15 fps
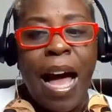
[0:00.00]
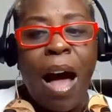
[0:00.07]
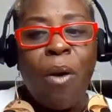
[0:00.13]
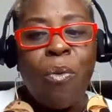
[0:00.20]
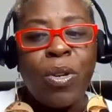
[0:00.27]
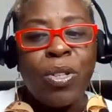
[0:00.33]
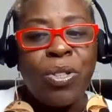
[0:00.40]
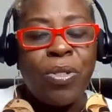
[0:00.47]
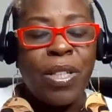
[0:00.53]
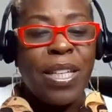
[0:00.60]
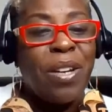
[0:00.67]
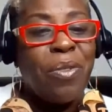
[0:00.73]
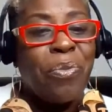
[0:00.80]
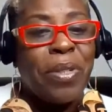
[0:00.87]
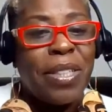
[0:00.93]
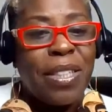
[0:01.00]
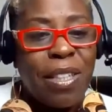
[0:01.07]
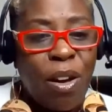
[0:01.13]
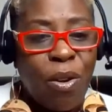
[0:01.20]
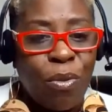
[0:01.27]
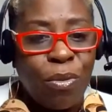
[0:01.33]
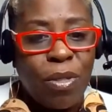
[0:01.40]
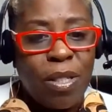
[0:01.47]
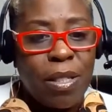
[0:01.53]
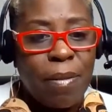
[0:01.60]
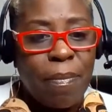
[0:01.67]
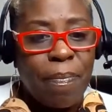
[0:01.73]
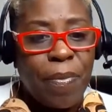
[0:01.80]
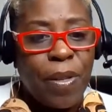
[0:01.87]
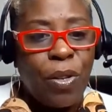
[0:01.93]
I want you to get results.
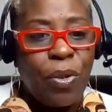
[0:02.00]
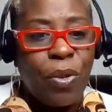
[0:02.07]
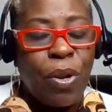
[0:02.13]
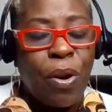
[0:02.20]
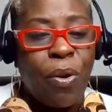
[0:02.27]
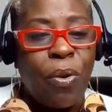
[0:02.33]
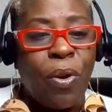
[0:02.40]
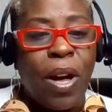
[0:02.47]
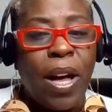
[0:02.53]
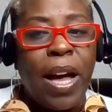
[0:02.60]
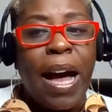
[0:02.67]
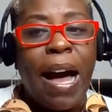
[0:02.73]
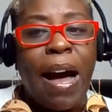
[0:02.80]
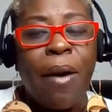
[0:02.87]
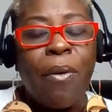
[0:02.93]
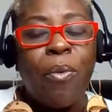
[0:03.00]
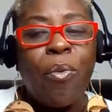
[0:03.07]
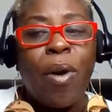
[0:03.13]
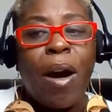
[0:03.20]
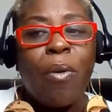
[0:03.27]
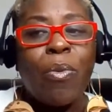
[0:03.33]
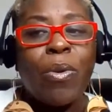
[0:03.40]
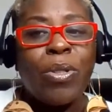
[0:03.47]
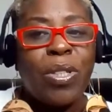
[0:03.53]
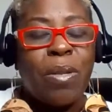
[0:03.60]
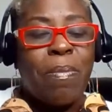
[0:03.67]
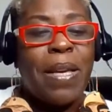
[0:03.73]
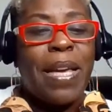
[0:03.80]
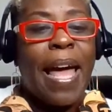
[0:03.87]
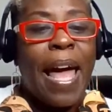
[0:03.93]
You know, I want you
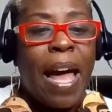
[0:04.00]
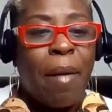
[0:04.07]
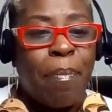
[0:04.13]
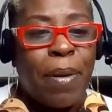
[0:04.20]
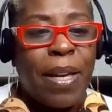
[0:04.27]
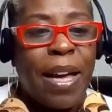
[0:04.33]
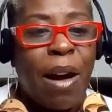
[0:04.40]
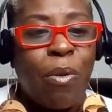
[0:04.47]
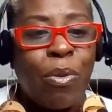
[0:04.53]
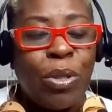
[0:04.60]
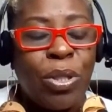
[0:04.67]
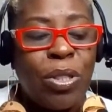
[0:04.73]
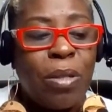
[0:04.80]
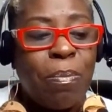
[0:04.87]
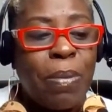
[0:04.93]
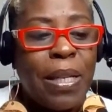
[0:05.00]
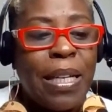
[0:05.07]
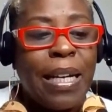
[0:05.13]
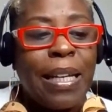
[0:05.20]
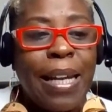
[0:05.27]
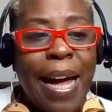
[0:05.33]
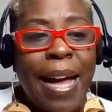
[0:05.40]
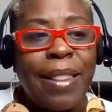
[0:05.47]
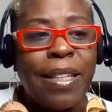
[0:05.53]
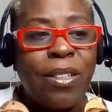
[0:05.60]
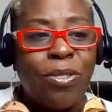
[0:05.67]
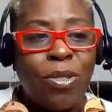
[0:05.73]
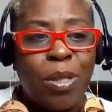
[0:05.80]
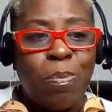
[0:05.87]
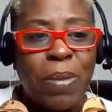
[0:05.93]
to be happy. I want you to be glad
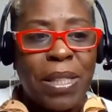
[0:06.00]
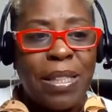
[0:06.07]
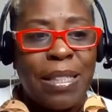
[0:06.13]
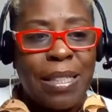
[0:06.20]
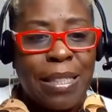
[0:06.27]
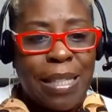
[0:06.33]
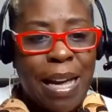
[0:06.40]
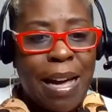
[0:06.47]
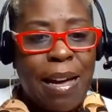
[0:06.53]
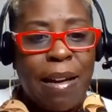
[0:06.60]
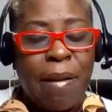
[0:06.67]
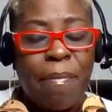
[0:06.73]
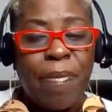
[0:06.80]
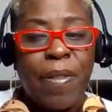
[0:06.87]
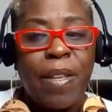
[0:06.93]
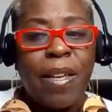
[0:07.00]
that you spent this time.